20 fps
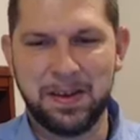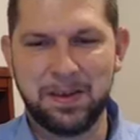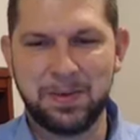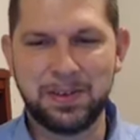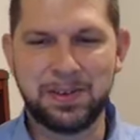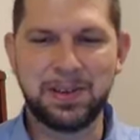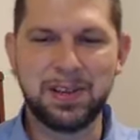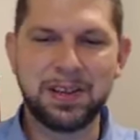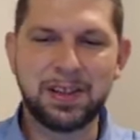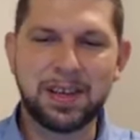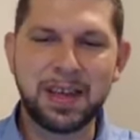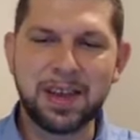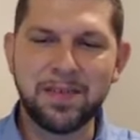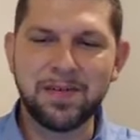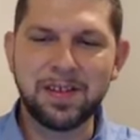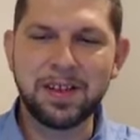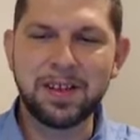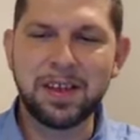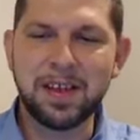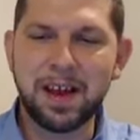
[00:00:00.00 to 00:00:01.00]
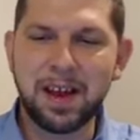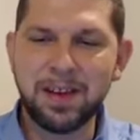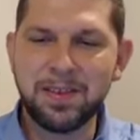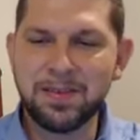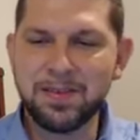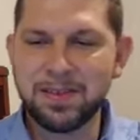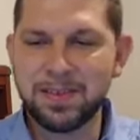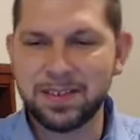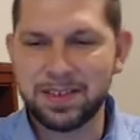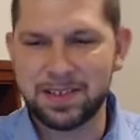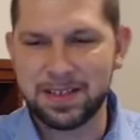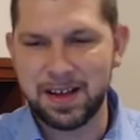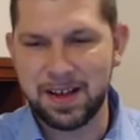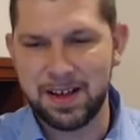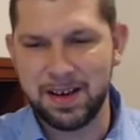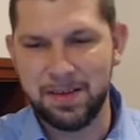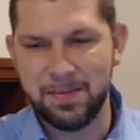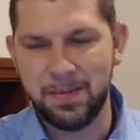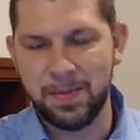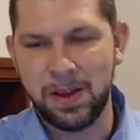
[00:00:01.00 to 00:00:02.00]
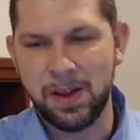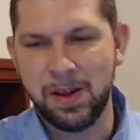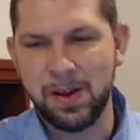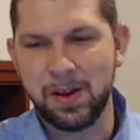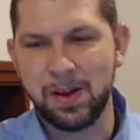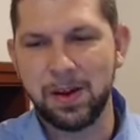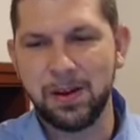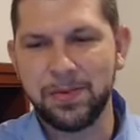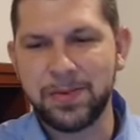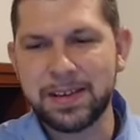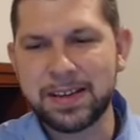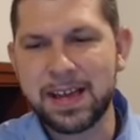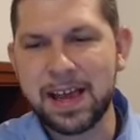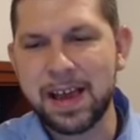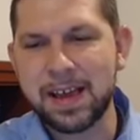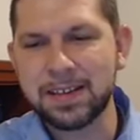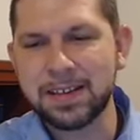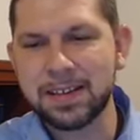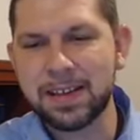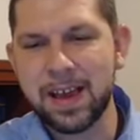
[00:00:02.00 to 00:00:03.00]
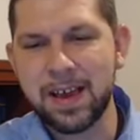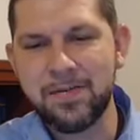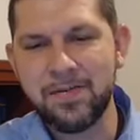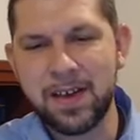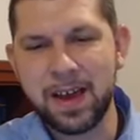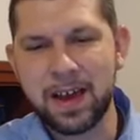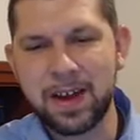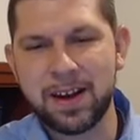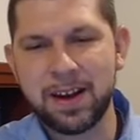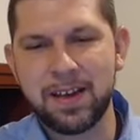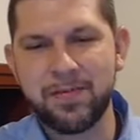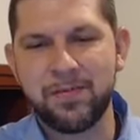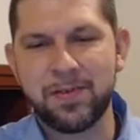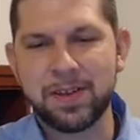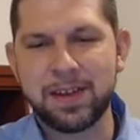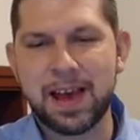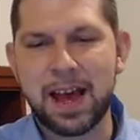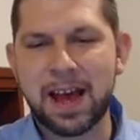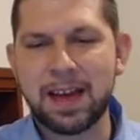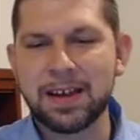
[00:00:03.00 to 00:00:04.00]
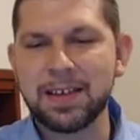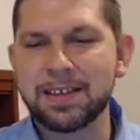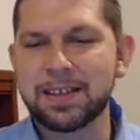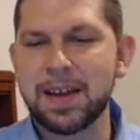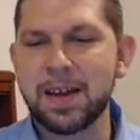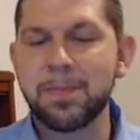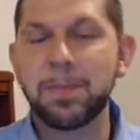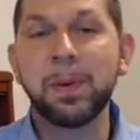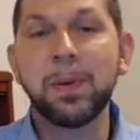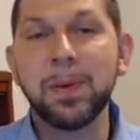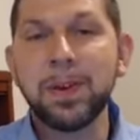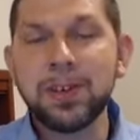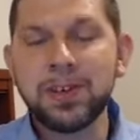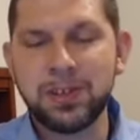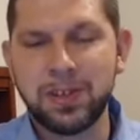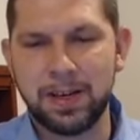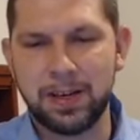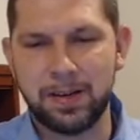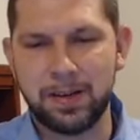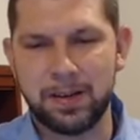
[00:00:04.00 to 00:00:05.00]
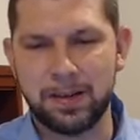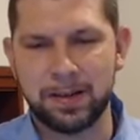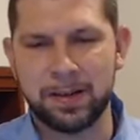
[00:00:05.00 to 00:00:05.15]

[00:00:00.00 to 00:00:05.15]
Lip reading: which he hath given thee under the sun, all the days of thy vanity, for that is thy portion